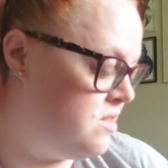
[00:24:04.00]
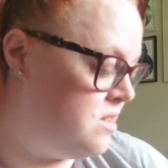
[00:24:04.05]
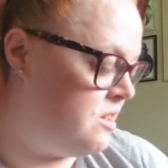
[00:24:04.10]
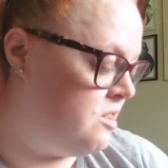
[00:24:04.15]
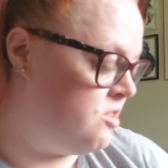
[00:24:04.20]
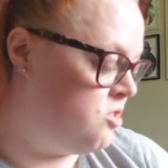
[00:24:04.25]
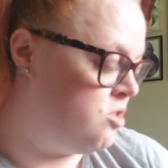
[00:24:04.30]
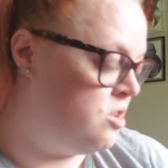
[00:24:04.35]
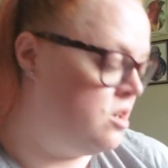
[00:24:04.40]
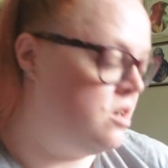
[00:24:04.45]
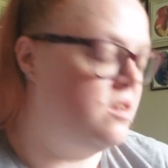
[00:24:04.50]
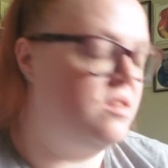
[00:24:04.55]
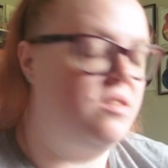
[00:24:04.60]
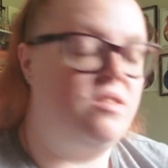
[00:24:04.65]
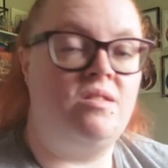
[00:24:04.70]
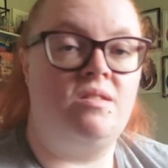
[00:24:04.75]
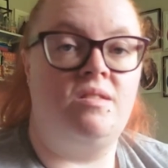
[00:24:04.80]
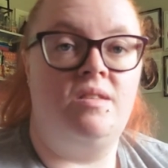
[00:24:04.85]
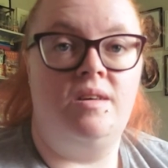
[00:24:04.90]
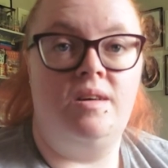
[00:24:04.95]

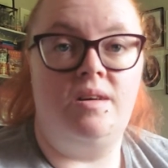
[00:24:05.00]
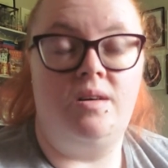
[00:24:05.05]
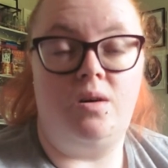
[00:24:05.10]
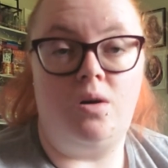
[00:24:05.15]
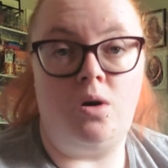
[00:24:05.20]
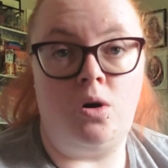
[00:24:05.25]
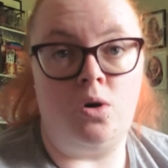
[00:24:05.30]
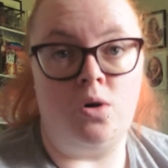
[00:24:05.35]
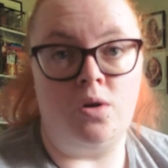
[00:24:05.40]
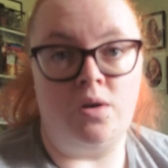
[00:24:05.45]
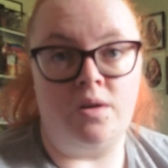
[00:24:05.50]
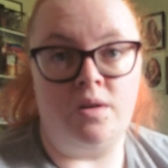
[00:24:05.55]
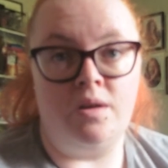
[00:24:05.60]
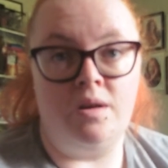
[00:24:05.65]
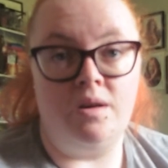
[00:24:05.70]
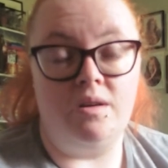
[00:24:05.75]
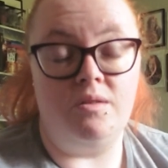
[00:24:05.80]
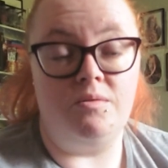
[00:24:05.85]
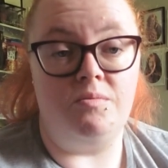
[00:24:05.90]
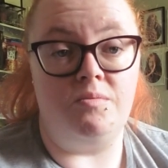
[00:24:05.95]
t-shirts on
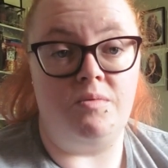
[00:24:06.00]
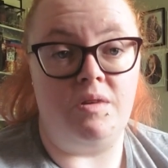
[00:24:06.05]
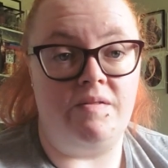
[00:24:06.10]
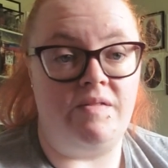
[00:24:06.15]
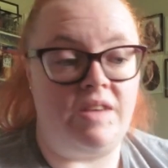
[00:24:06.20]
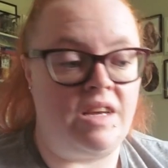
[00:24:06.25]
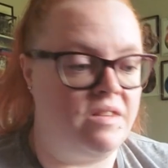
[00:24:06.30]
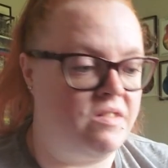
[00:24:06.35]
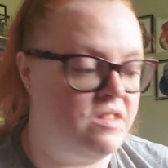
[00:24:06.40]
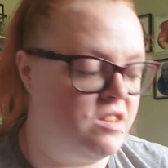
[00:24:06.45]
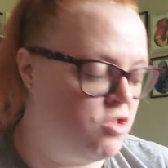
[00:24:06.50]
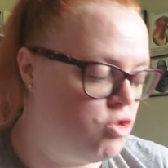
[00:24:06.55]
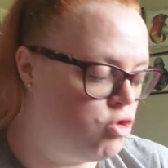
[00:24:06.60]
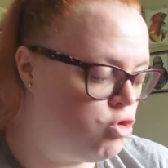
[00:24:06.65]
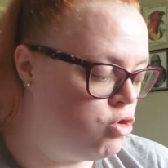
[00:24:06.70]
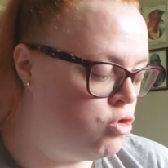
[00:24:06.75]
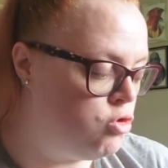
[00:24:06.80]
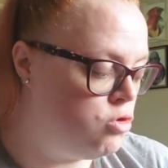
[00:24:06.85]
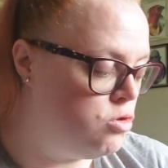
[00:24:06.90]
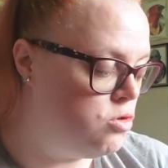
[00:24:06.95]
with either
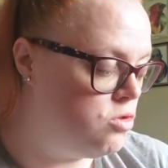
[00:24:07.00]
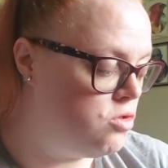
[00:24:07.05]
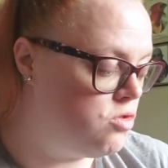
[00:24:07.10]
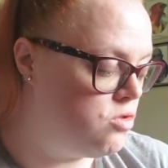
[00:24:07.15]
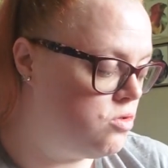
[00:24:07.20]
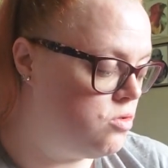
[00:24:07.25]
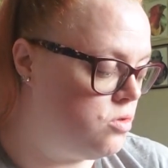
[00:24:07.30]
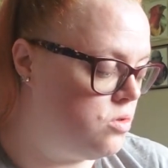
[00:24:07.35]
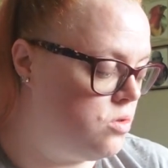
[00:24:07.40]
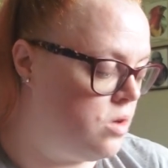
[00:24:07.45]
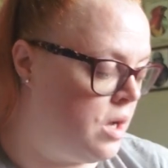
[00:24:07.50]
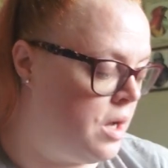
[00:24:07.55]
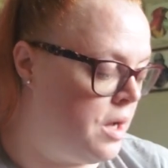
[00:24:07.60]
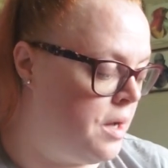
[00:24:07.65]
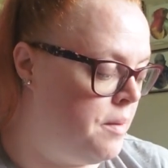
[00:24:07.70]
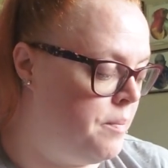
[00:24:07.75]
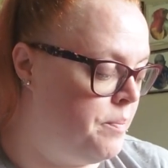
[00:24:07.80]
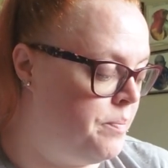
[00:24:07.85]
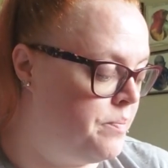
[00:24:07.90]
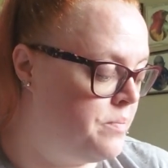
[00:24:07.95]
shorts,
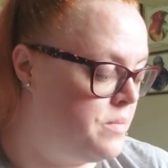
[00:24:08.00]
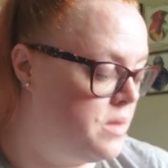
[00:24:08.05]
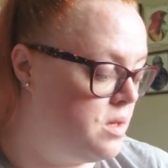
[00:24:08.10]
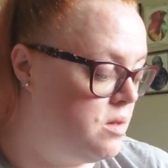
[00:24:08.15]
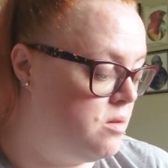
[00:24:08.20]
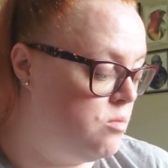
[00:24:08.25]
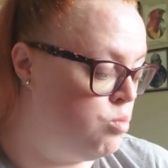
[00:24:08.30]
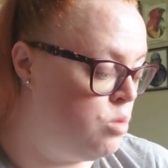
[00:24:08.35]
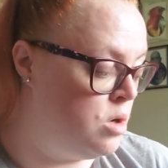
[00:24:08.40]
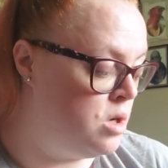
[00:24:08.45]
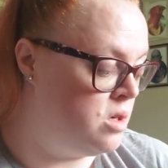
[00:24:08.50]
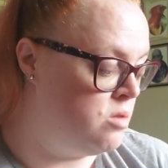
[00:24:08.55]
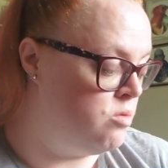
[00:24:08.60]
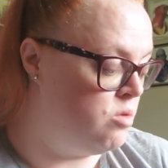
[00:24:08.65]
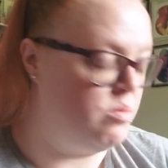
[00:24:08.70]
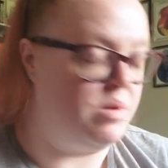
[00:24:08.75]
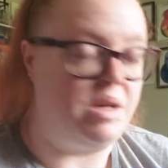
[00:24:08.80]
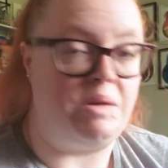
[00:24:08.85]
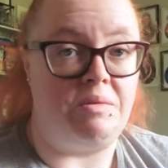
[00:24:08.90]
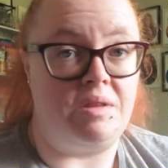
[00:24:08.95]
one
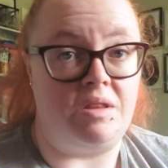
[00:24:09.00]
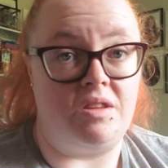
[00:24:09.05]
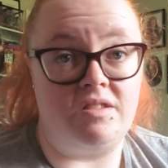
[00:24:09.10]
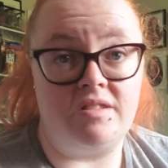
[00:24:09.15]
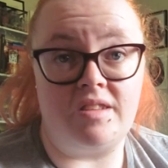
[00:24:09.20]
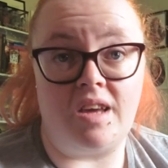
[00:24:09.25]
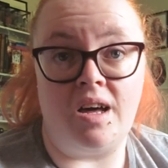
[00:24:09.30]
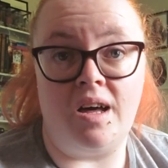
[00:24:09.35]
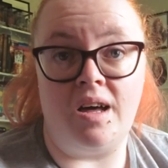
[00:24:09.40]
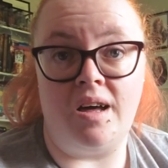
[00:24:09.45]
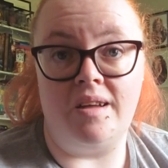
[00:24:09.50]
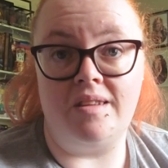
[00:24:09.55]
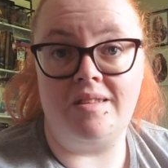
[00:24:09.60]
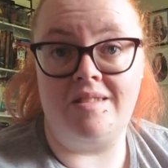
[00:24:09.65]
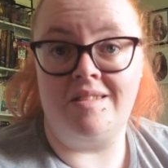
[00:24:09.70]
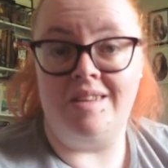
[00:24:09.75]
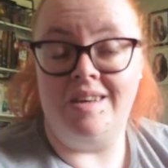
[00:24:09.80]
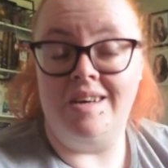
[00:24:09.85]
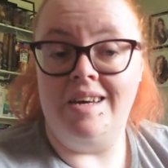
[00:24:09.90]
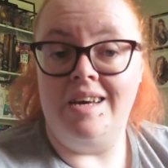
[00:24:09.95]
will be with a
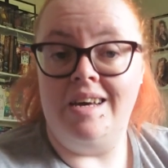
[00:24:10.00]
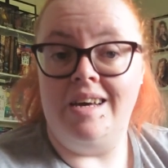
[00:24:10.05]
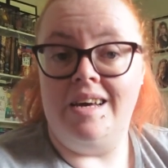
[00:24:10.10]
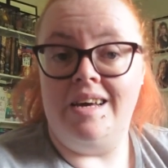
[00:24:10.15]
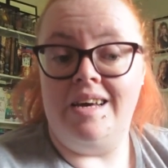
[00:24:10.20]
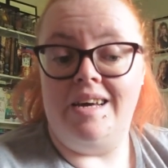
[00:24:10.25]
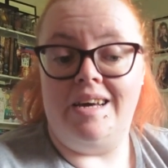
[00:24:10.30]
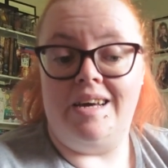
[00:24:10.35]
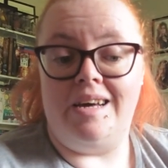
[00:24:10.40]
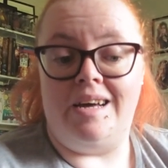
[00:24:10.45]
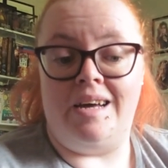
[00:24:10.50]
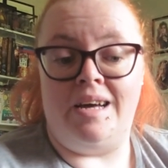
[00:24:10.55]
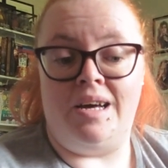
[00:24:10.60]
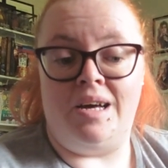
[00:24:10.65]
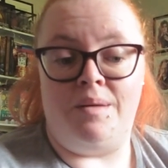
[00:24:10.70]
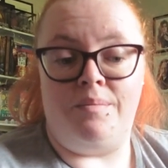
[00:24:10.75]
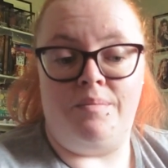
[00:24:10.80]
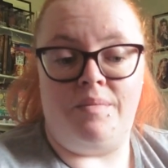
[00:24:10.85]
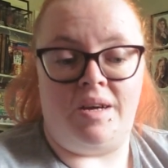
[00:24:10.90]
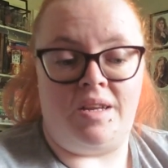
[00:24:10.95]
skirt,
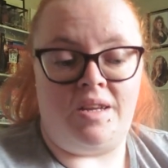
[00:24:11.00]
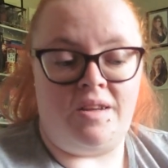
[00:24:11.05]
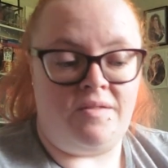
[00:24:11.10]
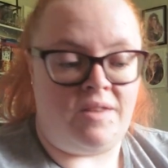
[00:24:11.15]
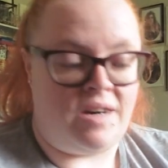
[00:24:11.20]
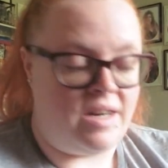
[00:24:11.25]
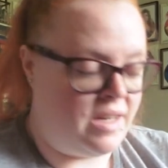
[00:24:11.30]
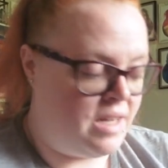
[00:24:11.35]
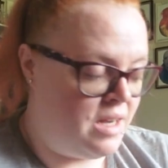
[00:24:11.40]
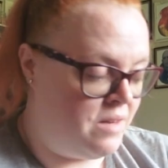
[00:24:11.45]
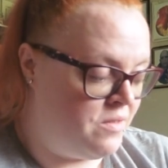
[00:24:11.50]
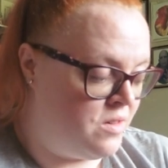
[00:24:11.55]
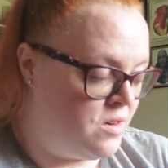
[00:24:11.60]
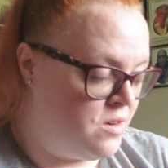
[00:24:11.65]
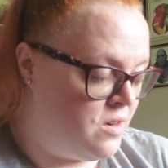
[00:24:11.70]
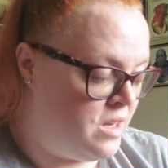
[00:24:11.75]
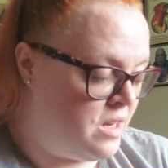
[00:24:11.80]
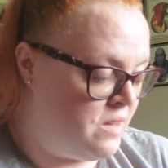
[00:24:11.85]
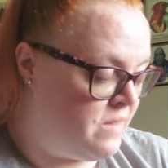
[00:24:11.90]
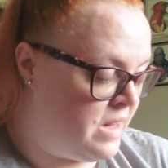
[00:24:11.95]
and if I haven't
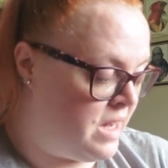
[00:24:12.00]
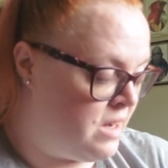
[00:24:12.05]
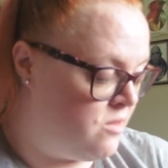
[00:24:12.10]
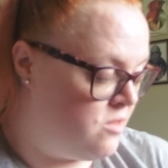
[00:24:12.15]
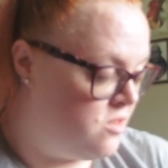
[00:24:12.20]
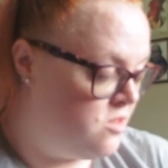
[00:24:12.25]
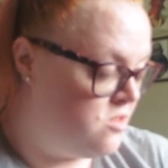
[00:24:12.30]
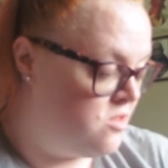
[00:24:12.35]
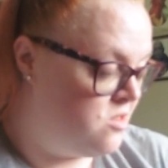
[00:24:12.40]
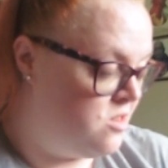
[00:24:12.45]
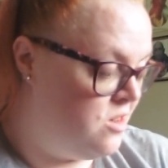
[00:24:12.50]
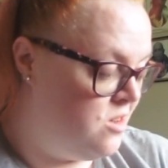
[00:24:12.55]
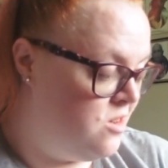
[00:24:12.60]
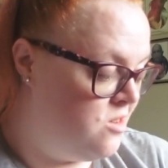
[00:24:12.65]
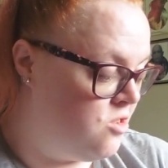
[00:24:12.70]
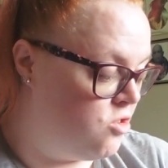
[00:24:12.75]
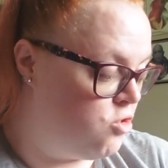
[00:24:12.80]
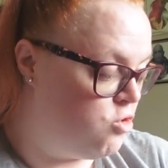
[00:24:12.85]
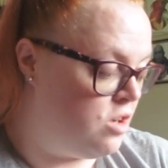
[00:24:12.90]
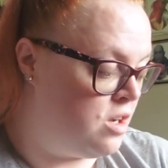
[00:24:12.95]
got anything else
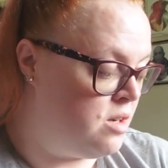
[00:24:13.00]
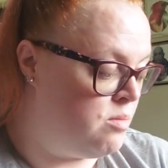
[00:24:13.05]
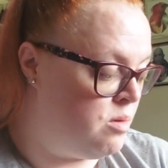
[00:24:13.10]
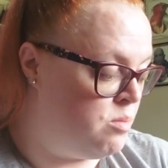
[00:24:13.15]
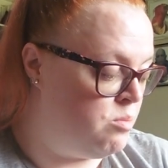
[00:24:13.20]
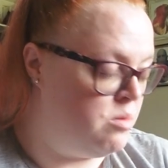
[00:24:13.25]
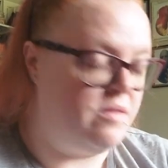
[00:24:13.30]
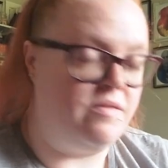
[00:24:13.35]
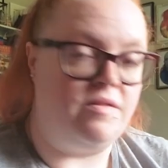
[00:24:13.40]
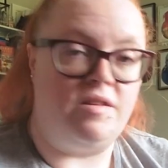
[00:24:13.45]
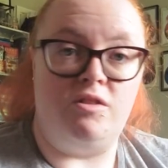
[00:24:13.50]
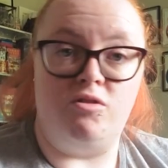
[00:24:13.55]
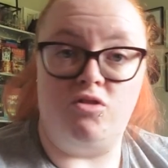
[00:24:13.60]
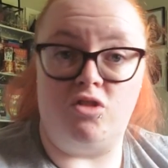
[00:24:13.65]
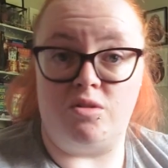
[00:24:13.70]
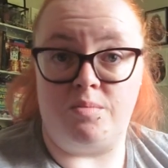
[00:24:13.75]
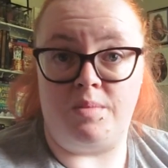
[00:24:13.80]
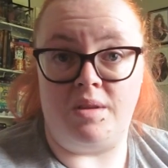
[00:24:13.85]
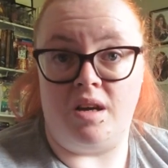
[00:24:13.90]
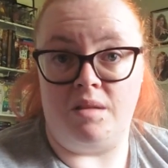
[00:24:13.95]
to try them on with, it'll
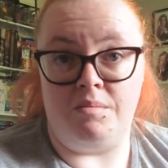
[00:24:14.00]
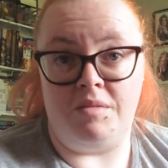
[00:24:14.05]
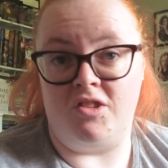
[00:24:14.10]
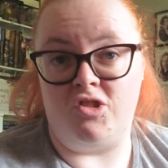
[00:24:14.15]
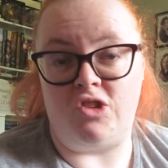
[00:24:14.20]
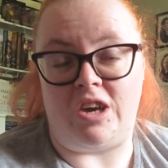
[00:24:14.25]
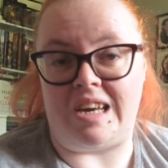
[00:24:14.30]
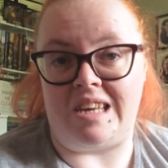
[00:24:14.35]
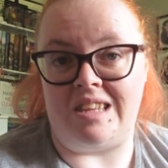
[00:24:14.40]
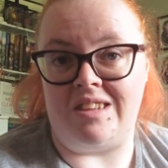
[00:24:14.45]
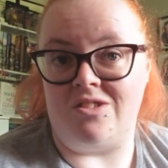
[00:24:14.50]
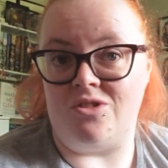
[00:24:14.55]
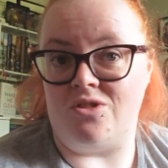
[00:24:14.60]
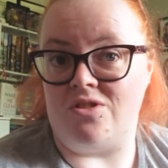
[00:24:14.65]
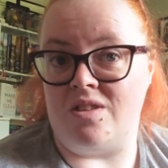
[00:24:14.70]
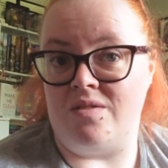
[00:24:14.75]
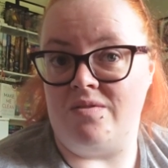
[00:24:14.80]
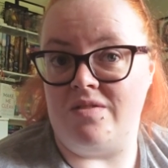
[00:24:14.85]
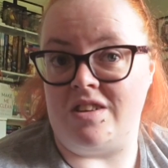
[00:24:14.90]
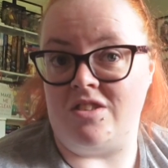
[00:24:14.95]
just be like my jeggings or
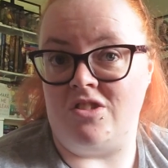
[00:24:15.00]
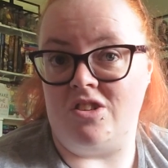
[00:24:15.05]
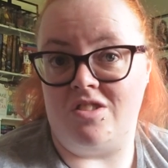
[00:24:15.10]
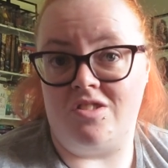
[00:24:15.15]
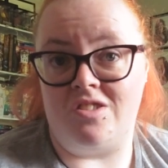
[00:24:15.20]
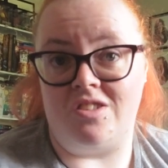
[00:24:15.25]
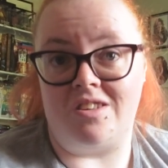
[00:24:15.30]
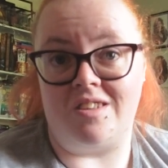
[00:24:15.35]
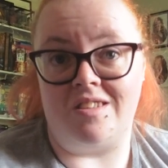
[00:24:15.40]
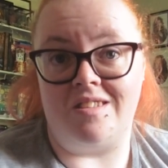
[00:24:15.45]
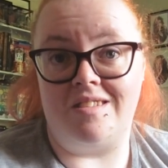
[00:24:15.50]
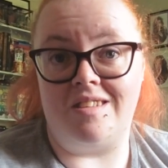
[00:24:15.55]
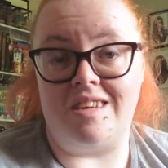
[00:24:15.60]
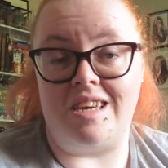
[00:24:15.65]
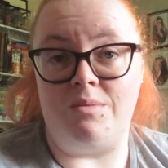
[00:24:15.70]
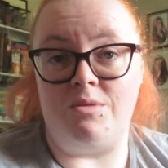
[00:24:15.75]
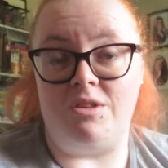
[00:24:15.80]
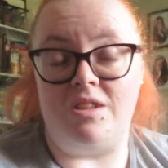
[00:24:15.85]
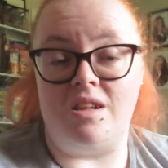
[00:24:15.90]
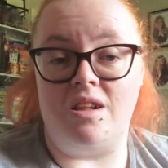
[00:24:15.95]
something, just so you can
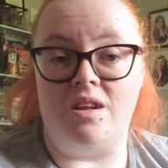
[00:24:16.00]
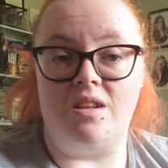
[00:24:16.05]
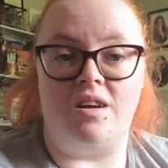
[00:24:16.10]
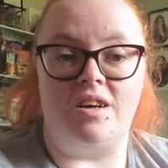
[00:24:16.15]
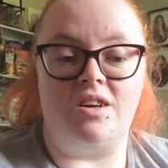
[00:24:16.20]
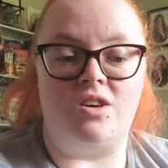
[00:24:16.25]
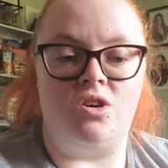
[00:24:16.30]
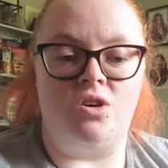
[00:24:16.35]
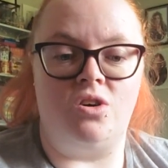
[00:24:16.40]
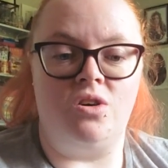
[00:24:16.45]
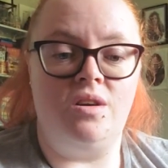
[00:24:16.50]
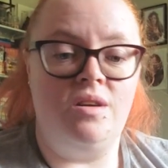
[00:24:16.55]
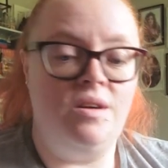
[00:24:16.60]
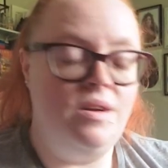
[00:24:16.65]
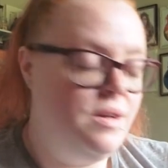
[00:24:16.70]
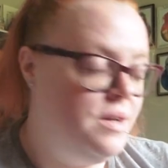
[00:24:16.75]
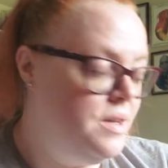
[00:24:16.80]
see what they look like on.